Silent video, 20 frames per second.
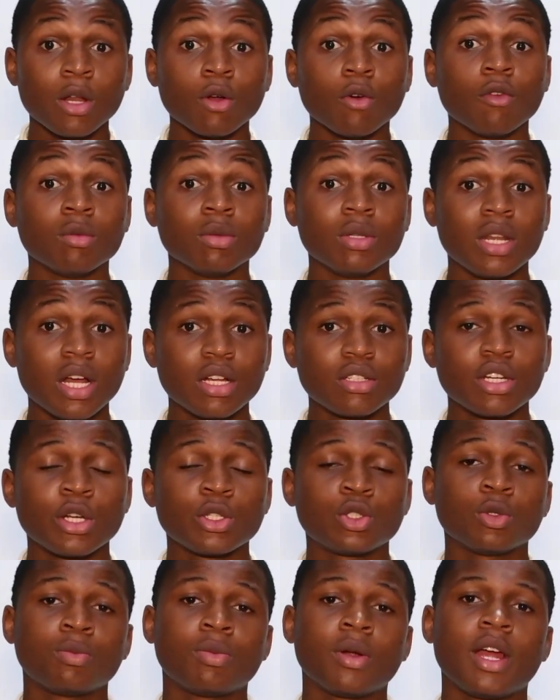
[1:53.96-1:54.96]

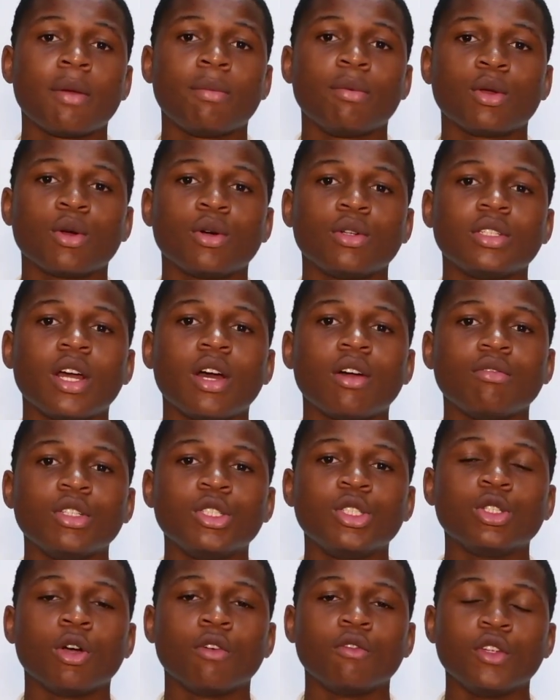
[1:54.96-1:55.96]
supraepicondyle
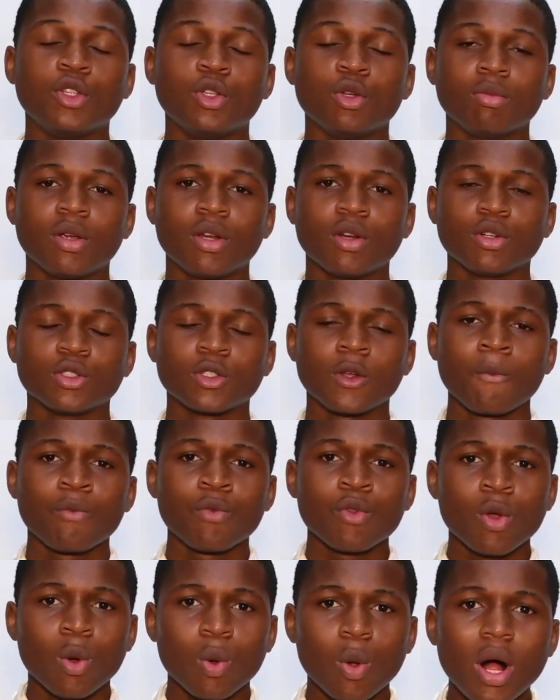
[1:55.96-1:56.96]
ridge of the
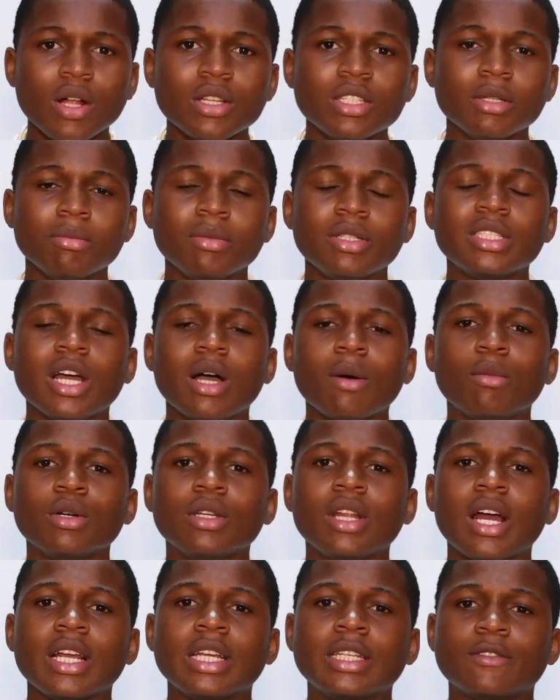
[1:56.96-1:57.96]
humerus, while the medial
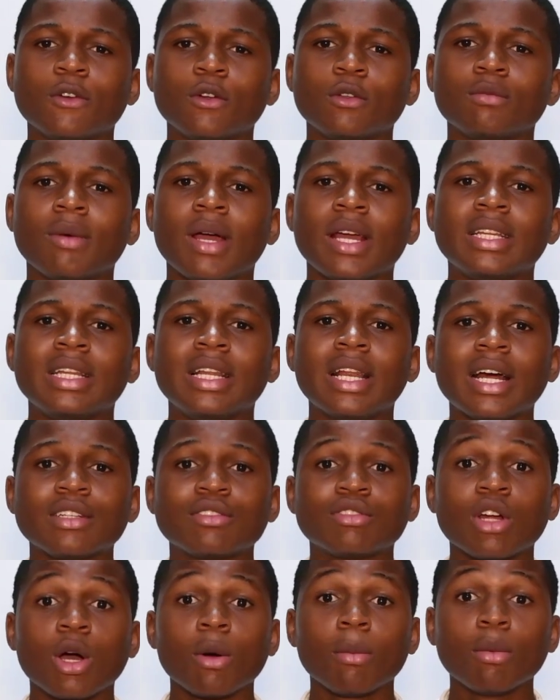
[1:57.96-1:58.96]
border is formed by the
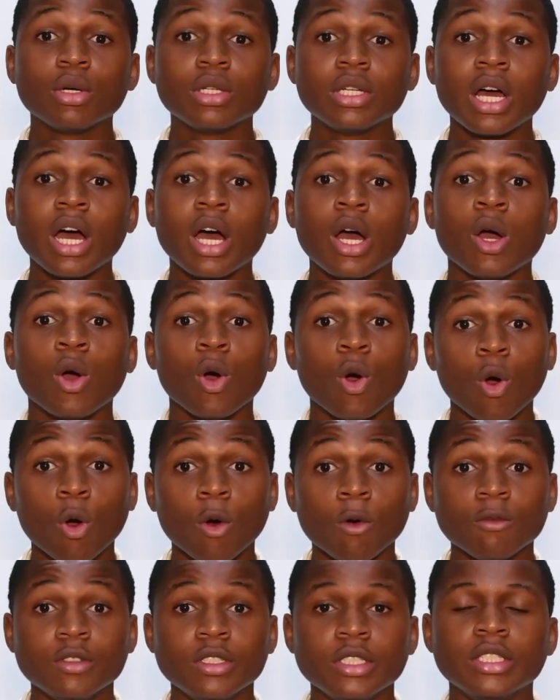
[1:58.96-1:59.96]
lateral border
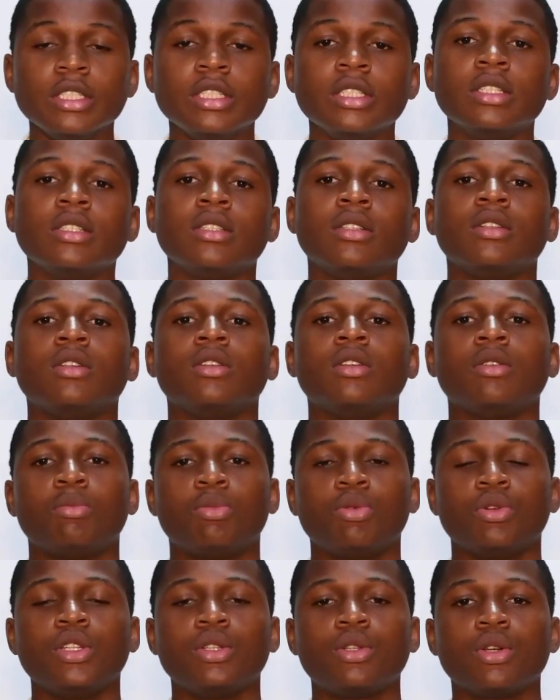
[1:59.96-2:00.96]
of the
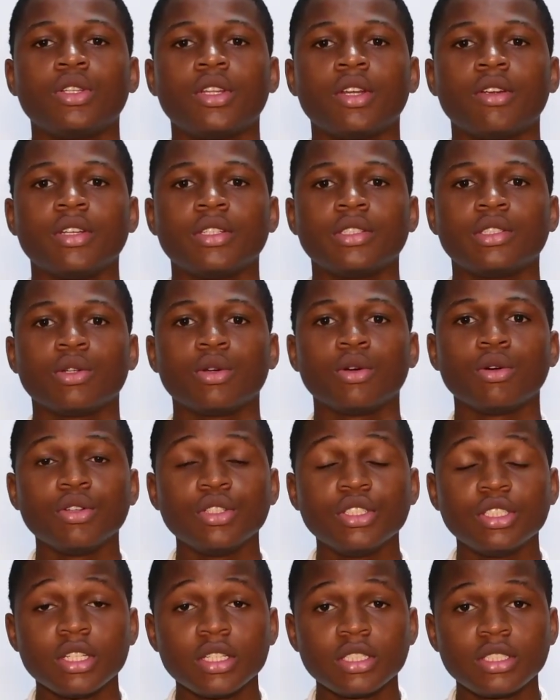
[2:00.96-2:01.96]
pronator teres,
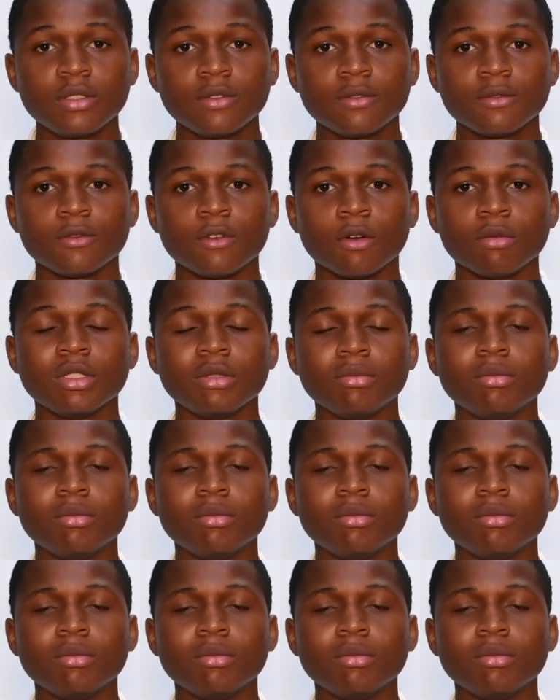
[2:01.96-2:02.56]
originating from the